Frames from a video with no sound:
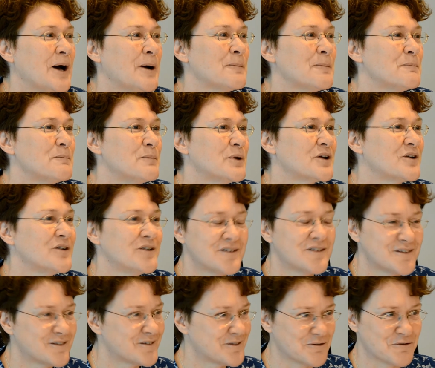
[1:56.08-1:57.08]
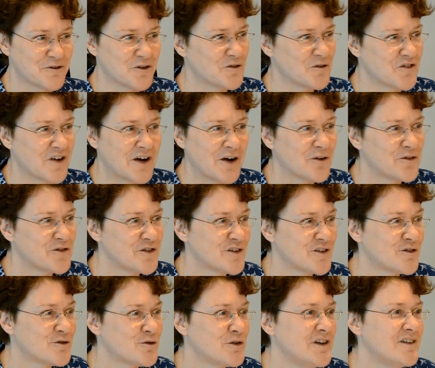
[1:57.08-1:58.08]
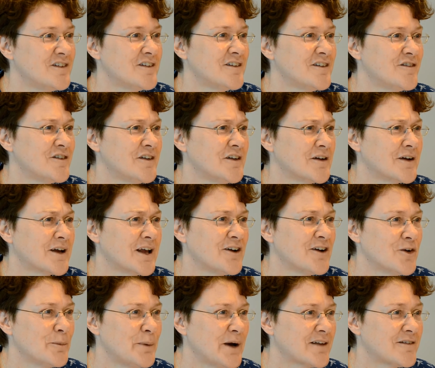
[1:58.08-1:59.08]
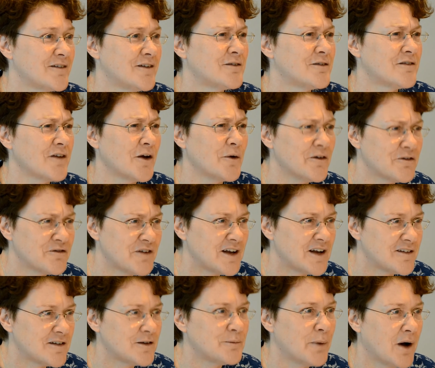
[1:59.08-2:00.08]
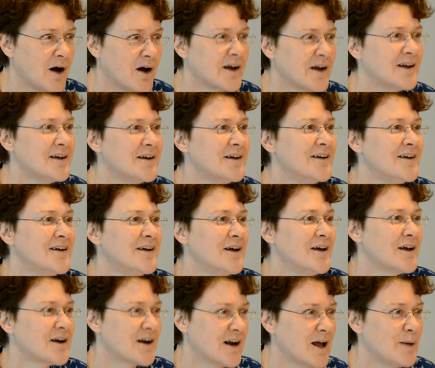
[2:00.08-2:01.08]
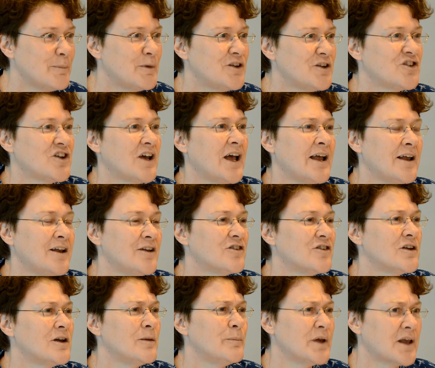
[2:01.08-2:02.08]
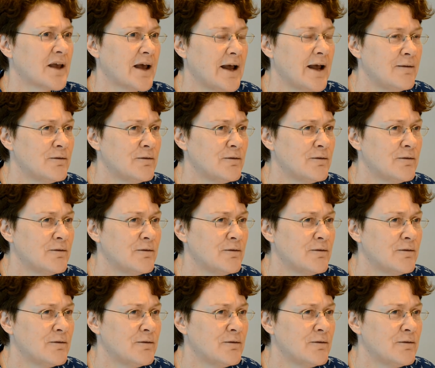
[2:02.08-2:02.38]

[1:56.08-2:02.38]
because for very obvious reasons, Kiribati is so affected by climate change, and it became the